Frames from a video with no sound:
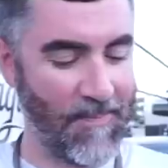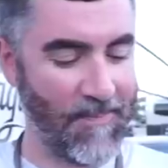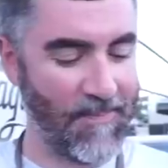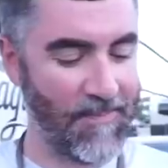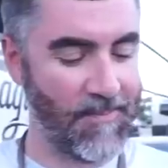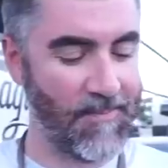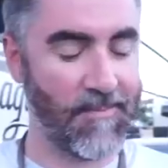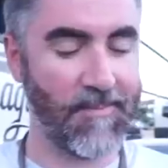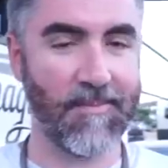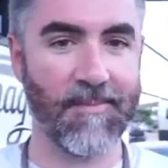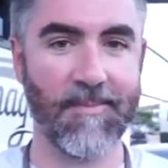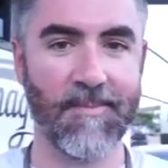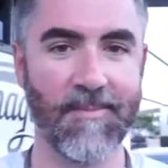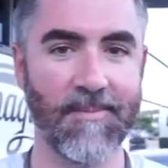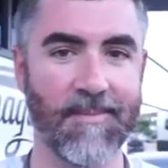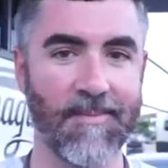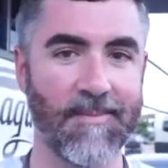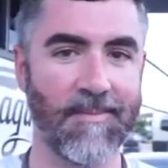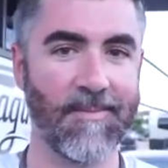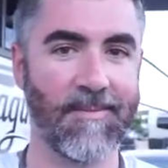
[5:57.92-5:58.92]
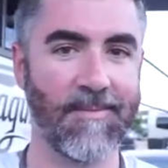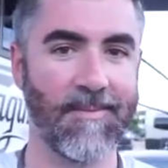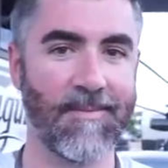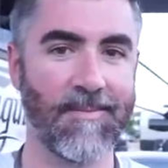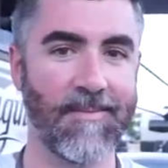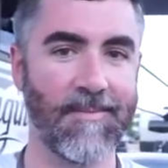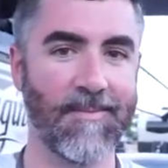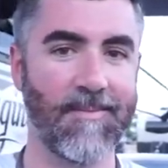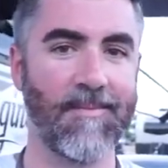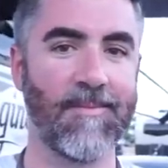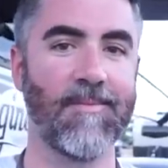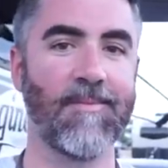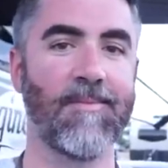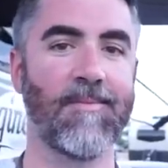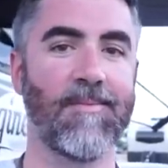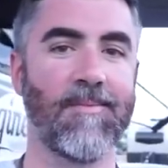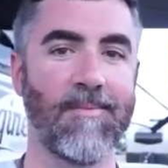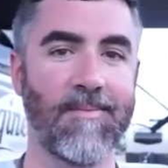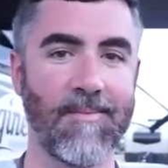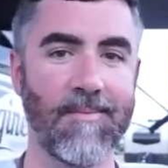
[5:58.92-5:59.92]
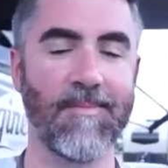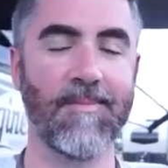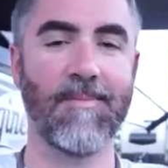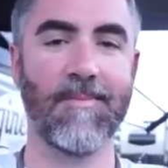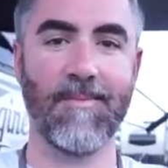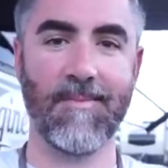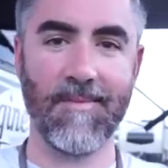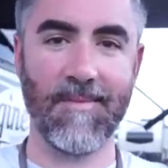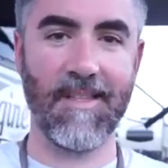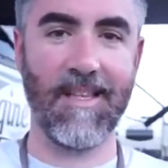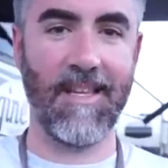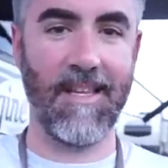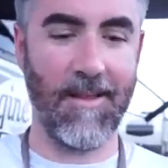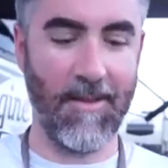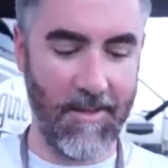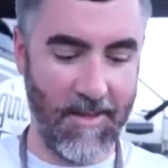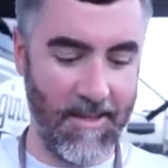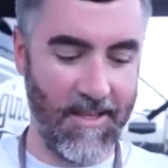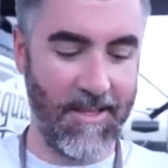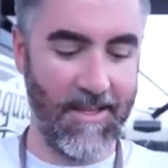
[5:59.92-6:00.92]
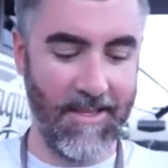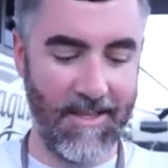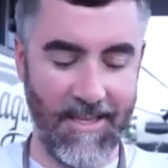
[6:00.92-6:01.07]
Okay, we are back from our adventures of the day.